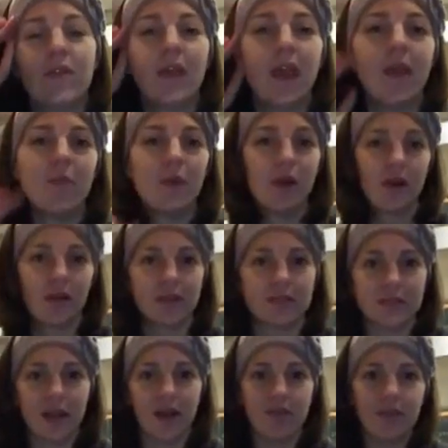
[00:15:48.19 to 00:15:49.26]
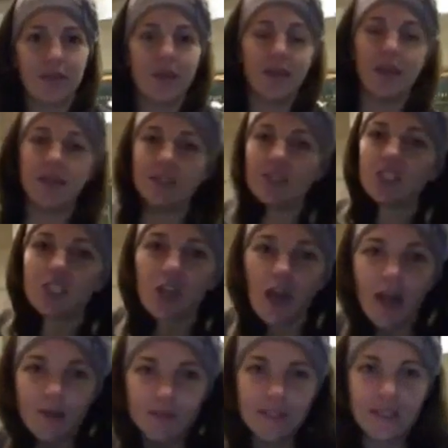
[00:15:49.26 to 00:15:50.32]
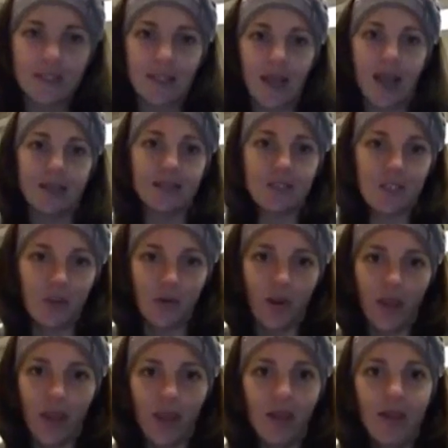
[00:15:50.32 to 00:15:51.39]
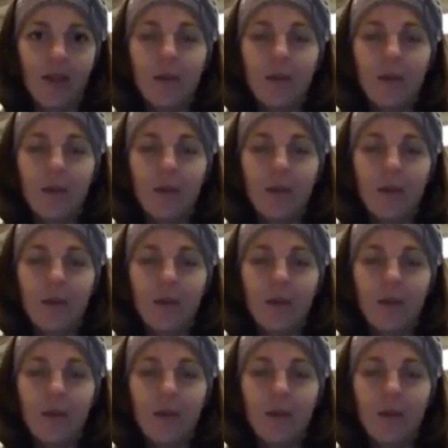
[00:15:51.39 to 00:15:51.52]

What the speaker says: Gabriel is that everything he describes these guys doing